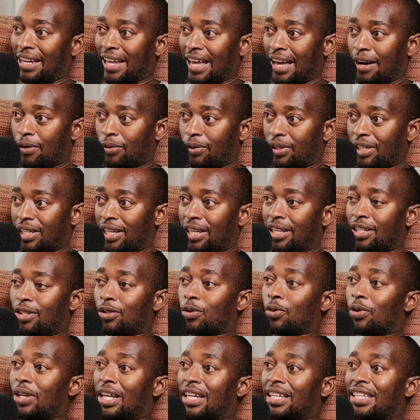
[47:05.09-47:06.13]
out
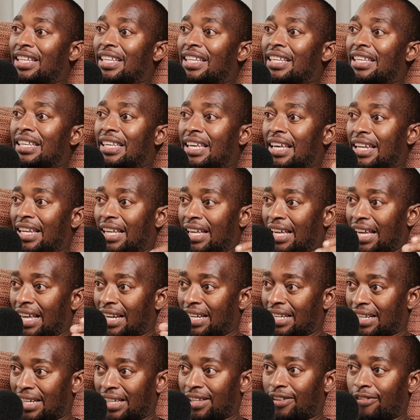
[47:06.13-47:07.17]
so that he can get
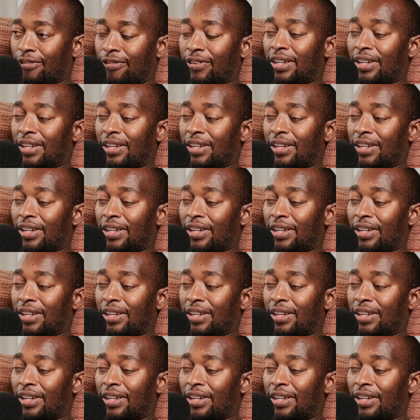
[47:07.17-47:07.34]
relief.